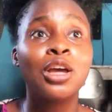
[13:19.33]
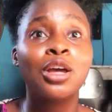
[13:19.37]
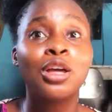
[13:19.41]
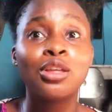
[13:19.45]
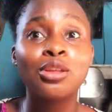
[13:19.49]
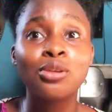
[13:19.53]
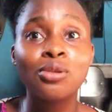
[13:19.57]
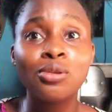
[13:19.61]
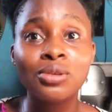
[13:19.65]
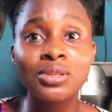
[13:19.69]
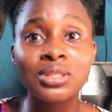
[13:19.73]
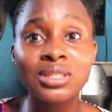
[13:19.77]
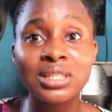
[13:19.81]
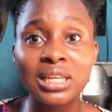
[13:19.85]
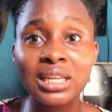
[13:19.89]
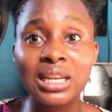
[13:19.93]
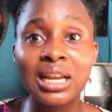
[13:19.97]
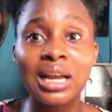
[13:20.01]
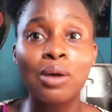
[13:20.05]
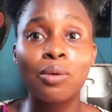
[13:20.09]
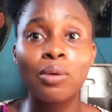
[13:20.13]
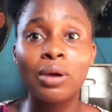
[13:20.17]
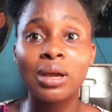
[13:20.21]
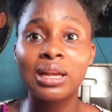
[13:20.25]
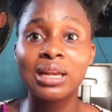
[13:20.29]
You see
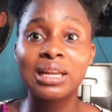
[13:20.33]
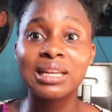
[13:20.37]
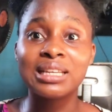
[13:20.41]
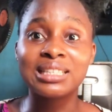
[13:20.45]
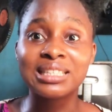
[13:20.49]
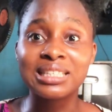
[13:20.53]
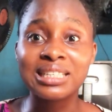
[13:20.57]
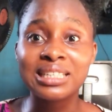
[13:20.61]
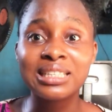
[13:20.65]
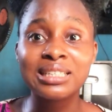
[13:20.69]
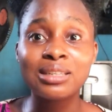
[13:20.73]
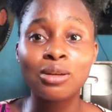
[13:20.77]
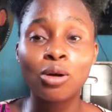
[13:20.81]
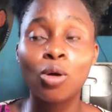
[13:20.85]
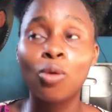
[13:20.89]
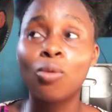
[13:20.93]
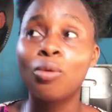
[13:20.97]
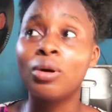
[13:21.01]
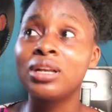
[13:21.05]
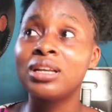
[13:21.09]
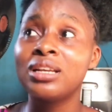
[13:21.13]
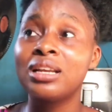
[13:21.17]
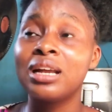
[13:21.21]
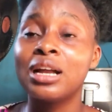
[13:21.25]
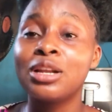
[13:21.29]
that what they did or
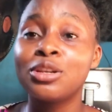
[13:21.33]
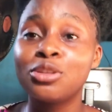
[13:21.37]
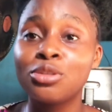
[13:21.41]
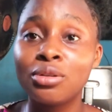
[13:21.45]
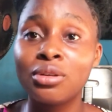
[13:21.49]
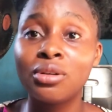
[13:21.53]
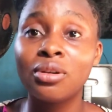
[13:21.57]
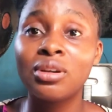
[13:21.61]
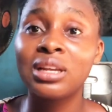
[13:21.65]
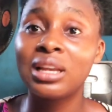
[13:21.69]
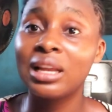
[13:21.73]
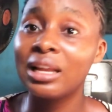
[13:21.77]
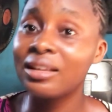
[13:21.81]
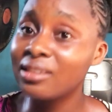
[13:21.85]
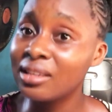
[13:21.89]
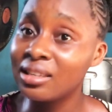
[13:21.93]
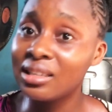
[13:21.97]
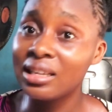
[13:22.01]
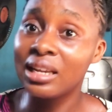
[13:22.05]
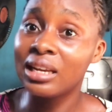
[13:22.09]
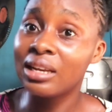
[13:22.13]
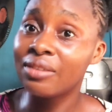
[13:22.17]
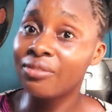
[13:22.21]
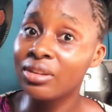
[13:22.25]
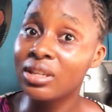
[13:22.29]
what they are doing or the lifestyle they
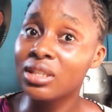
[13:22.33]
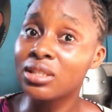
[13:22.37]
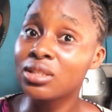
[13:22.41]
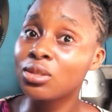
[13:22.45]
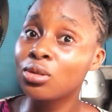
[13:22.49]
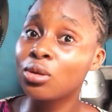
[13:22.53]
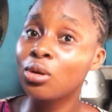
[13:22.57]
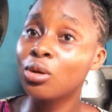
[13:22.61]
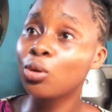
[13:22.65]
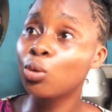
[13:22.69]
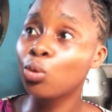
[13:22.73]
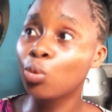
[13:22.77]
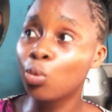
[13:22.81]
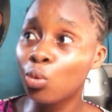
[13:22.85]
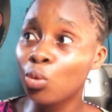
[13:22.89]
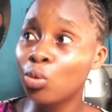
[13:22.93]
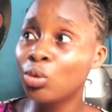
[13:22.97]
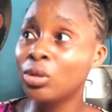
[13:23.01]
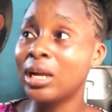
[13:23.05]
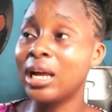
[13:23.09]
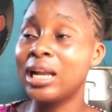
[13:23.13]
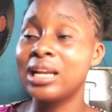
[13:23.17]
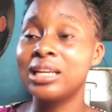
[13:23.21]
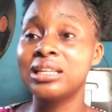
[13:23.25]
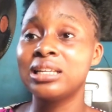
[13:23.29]
are living is not good,
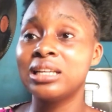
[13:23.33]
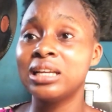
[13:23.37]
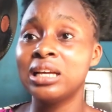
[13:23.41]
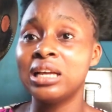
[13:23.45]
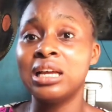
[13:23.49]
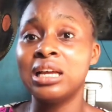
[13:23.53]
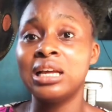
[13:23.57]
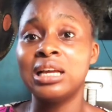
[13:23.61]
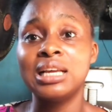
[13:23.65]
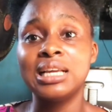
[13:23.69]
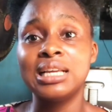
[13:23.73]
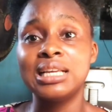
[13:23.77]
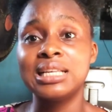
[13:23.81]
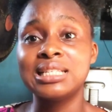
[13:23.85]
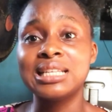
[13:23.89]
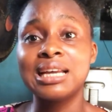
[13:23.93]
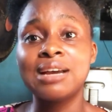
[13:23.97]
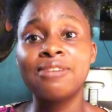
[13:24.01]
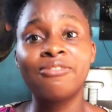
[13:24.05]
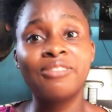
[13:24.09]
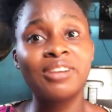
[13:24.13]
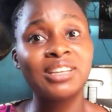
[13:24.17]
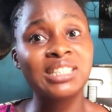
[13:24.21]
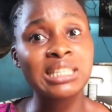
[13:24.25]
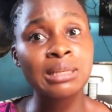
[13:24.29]
and it's
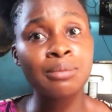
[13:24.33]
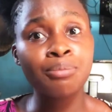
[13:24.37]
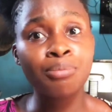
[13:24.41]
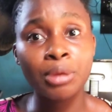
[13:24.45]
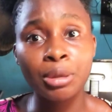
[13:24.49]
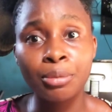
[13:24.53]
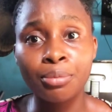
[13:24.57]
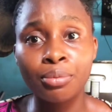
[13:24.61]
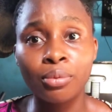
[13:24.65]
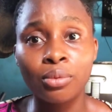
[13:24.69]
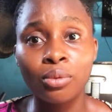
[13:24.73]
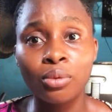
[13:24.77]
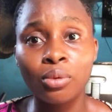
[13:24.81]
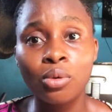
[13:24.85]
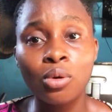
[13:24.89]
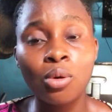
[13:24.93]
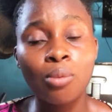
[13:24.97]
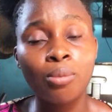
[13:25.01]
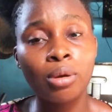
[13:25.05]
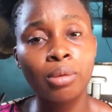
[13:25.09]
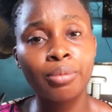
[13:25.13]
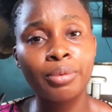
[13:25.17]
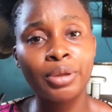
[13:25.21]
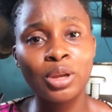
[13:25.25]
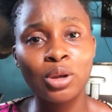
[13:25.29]
affecting people,
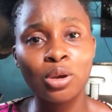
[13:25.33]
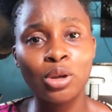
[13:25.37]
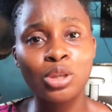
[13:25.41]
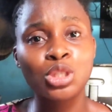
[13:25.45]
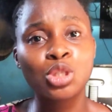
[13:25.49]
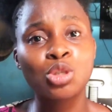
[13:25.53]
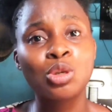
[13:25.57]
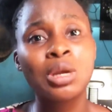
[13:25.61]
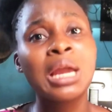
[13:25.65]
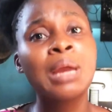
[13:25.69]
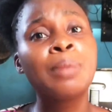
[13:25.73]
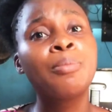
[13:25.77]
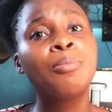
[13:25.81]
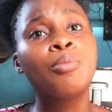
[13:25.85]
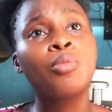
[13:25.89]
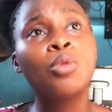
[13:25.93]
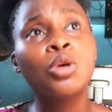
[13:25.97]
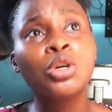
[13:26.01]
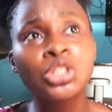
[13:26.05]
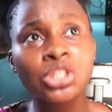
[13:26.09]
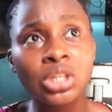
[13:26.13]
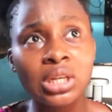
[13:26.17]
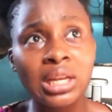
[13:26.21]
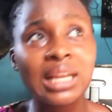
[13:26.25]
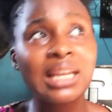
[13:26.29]
but because you are
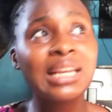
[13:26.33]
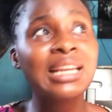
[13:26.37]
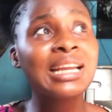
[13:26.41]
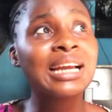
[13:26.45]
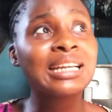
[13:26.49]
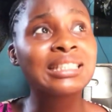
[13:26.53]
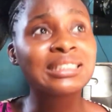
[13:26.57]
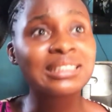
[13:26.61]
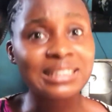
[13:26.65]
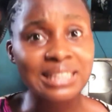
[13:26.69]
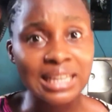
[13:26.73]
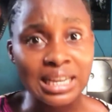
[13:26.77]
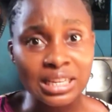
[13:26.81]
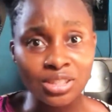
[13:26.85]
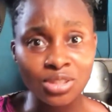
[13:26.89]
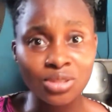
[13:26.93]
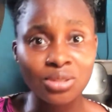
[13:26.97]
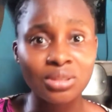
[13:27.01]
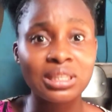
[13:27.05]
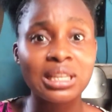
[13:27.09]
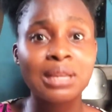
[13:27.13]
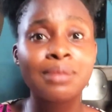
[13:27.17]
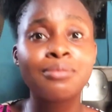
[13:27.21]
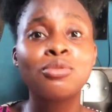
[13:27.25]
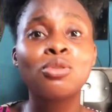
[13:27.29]
emotionally attached to
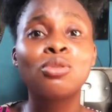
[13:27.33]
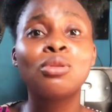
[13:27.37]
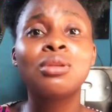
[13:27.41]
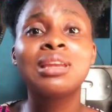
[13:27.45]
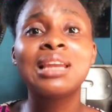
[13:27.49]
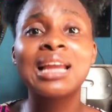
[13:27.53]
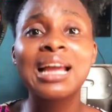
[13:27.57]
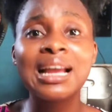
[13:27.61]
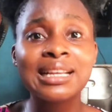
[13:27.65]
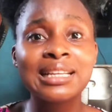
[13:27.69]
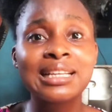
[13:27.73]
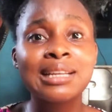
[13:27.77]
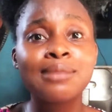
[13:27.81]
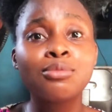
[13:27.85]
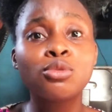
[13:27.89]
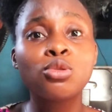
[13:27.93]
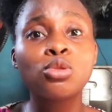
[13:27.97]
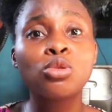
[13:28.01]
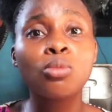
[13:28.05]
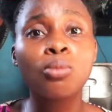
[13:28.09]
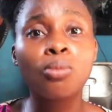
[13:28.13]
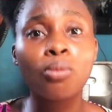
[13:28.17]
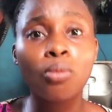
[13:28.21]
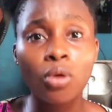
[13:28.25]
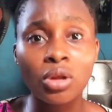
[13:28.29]
them, you like them
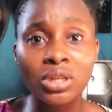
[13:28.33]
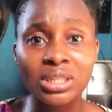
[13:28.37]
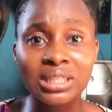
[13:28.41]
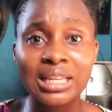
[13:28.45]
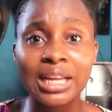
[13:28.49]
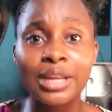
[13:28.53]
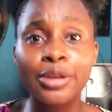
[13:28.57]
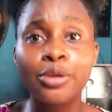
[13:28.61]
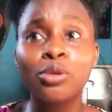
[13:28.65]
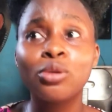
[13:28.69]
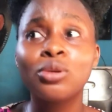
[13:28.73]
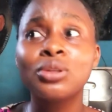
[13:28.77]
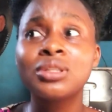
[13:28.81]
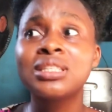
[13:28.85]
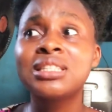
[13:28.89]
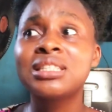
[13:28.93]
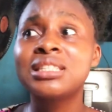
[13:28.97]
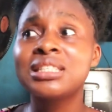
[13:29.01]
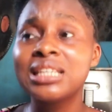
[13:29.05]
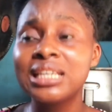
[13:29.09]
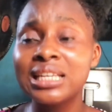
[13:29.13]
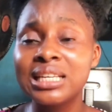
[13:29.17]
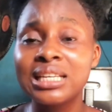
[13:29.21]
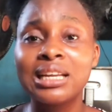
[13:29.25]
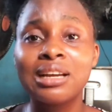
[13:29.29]
too much that you don't
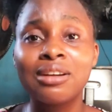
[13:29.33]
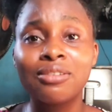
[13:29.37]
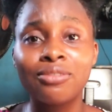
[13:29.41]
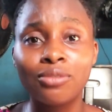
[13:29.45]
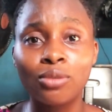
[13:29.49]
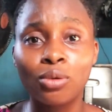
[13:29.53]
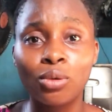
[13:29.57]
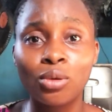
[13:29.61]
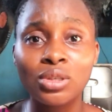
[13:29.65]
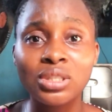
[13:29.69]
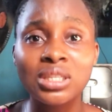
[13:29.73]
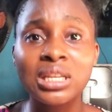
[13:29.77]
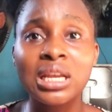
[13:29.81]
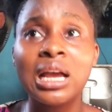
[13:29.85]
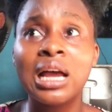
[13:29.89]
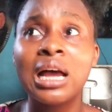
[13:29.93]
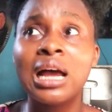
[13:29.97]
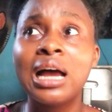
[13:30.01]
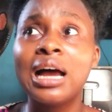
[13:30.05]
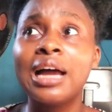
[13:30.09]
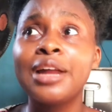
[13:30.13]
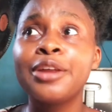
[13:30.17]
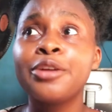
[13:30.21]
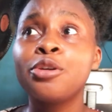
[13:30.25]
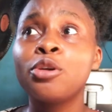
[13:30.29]
see their flaws,
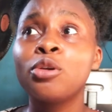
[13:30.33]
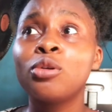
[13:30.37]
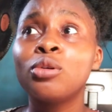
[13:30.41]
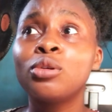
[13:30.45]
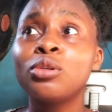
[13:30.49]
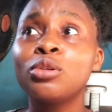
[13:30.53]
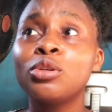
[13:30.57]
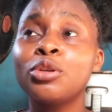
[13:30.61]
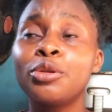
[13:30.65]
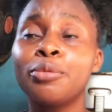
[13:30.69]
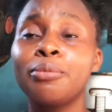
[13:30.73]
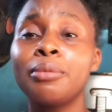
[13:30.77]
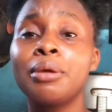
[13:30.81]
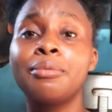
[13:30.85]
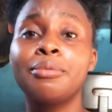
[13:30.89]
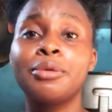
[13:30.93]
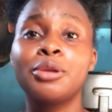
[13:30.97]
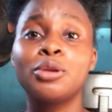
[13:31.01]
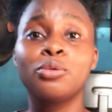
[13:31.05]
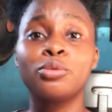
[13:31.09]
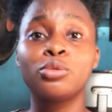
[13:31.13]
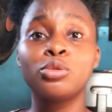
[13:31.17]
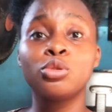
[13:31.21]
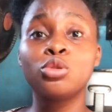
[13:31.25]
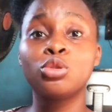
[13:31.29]
and you
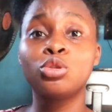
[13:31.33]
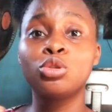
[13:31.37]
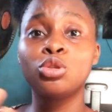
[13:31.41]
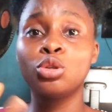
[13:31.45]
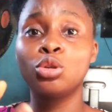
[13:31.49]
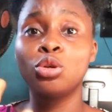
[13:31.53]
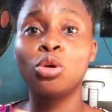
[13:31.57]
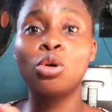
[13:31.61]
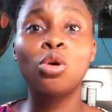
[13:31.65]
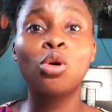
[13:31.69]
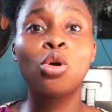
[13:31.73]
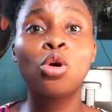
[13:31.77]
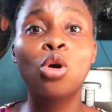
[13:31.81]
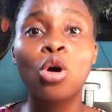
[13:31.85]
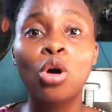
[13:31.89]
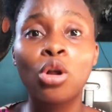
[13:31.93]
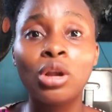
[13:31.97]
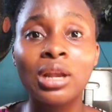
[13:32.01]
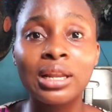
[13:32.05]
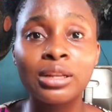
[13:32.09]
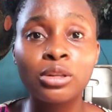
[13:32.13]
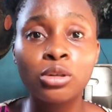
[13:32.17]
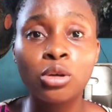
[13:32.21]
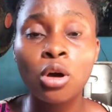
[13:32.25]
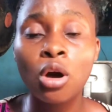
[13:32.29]
don't
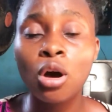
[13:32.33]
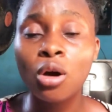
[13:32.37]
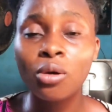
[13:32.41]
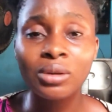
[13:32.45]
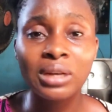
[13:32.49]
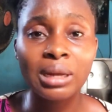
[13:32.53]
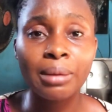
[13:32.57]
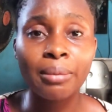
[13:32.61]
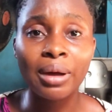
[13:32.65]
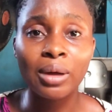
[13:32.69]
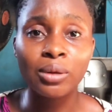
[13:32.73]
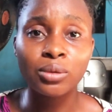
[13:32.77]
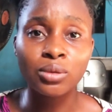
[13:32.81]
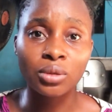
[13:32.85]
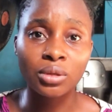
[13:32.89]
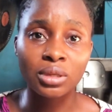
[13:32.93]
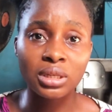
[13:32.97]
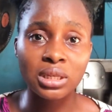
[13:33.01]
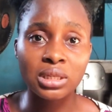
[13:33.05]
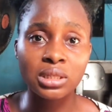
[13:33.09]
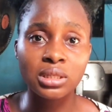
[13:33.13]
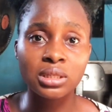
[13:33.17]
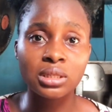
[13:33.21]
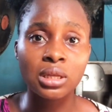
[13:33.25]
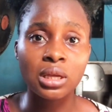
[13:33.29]
call them out on
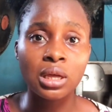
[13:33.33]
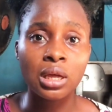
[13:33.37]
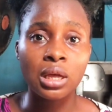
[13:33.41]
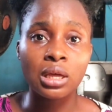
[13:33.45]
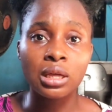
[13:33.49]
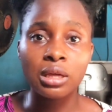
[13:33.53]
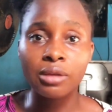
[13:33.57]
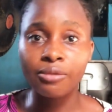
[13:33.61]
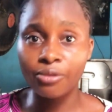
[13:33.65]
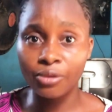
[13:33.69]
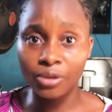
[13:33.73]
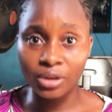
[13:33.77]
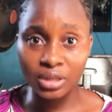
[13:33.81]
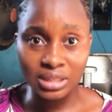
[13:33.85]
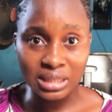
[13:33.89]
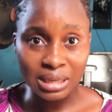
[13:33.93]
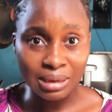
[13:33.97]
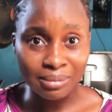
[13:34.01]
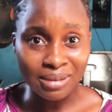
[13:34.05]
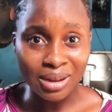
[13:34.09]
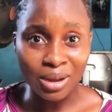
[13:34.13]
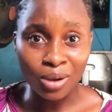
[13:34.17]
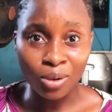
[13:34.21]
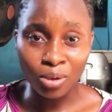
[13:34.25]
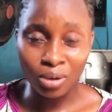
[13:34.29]
it. If you're the
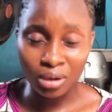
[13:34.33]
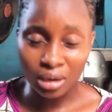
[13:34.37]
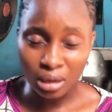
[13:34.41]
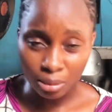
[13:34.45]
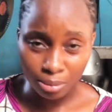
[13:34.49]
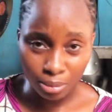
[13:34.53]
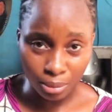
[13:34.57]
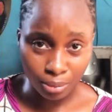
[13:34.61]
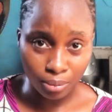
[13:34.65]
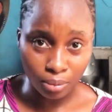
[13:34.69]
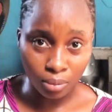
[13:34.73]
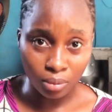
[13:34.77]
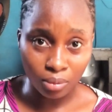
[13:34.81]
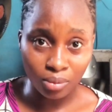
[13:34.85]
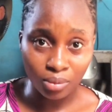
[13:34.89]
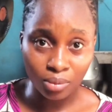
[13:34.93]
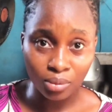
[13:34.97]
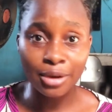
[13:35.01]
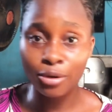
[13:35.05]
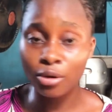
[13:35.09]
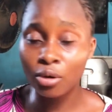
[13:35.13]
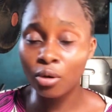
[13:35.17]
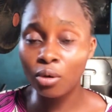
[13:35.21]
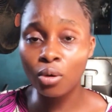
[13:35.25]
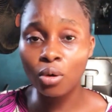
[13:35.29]
type that call out people,
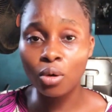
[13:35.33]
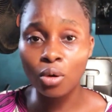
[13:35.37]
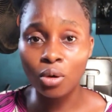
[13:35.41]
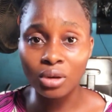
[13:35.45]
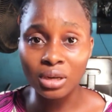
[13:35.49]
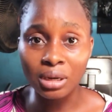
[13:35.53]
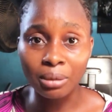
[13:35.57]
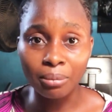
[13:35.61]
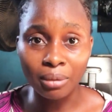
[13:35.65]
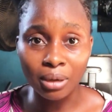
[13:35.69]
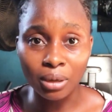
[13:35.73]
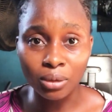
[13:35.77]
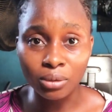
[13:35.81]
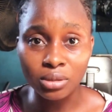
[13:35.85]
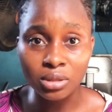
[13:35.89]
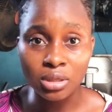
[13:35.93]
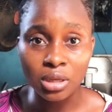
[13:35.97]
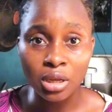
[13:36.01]
you don't call them out.